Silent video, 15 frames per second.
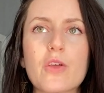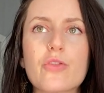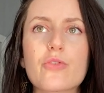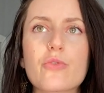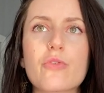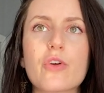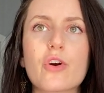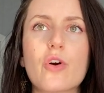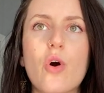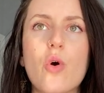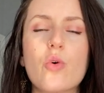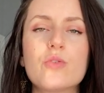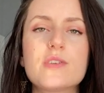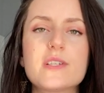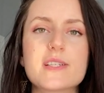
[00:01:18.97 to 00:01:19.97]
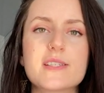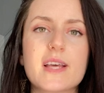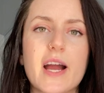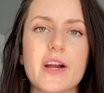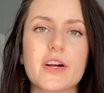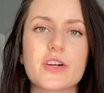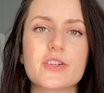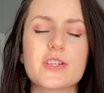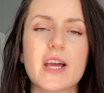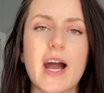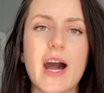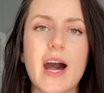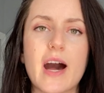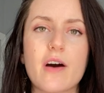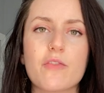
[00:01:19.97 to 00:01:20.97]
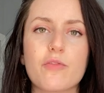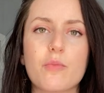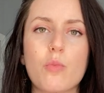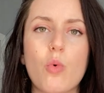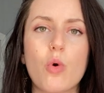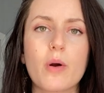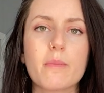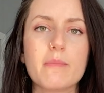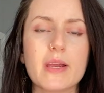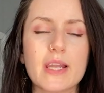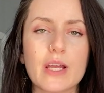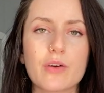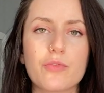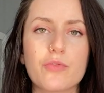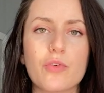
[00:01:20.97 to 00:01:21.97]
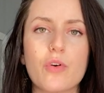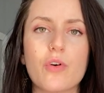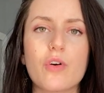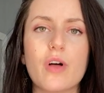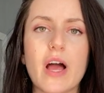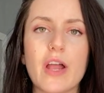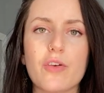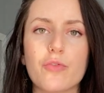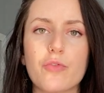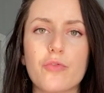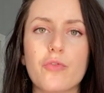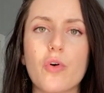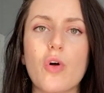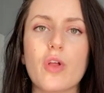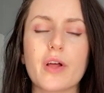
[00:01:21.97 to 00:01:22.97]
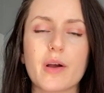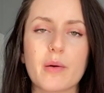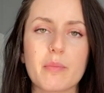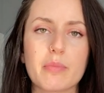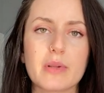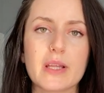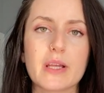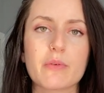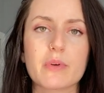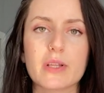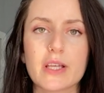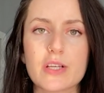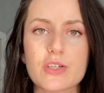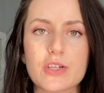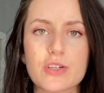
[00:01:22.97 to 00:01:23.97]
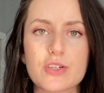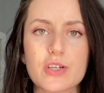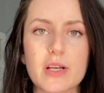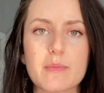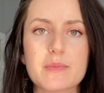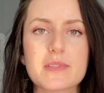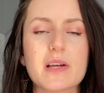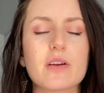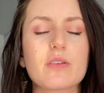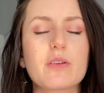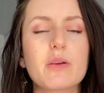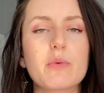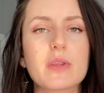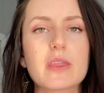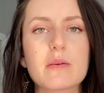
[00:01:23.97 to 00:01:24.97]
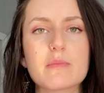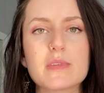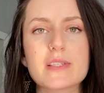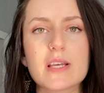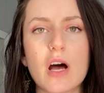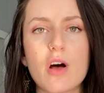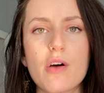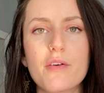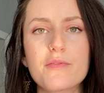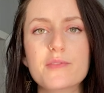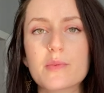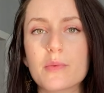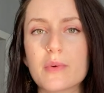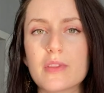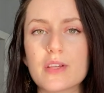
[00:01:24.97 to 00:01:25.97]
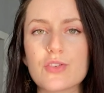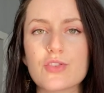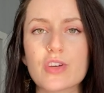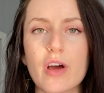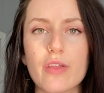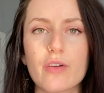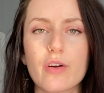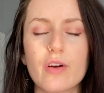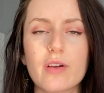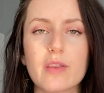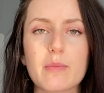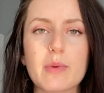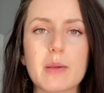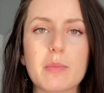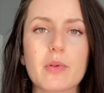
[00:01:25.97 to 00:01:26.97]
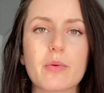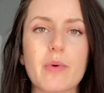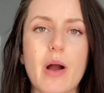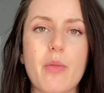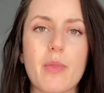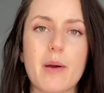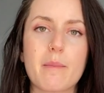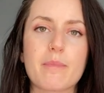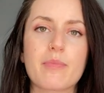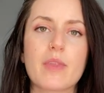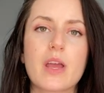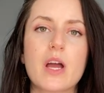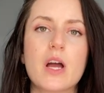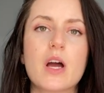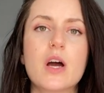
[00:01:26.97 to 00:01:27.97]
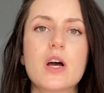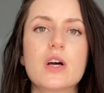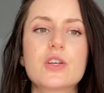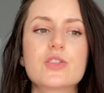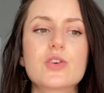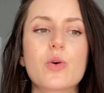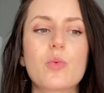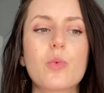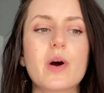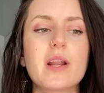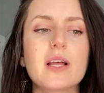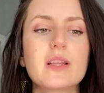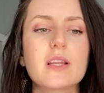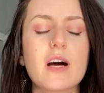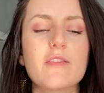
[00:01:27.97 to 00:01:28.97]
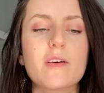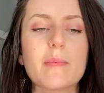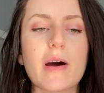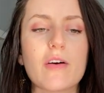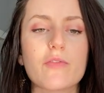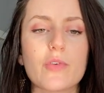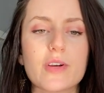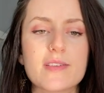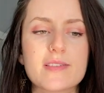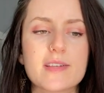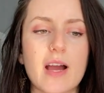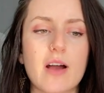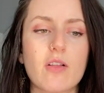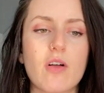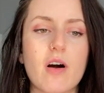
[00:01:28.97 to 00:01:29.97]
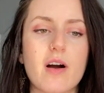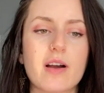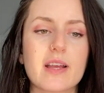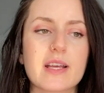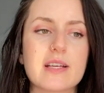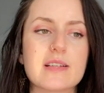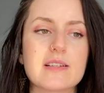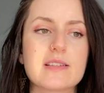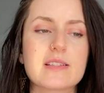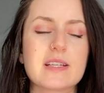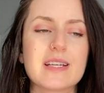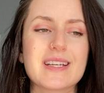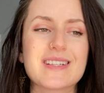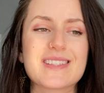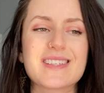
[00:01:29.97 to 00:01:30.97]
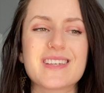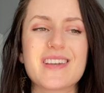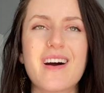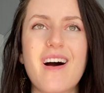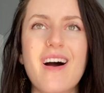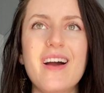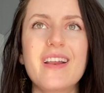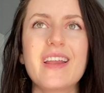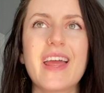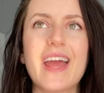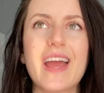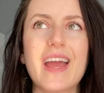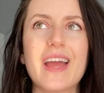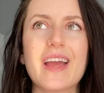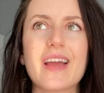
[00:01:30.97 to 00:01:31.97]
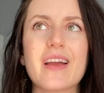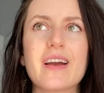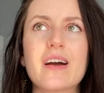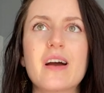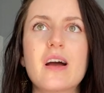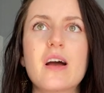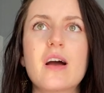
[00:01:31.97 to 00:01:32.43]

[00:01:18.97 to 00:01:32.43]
through their own desire to have more meaningful and full and complete relationships, not only with themselves, but with each other and the people around them. So, what I love about voice dialogue is it's not a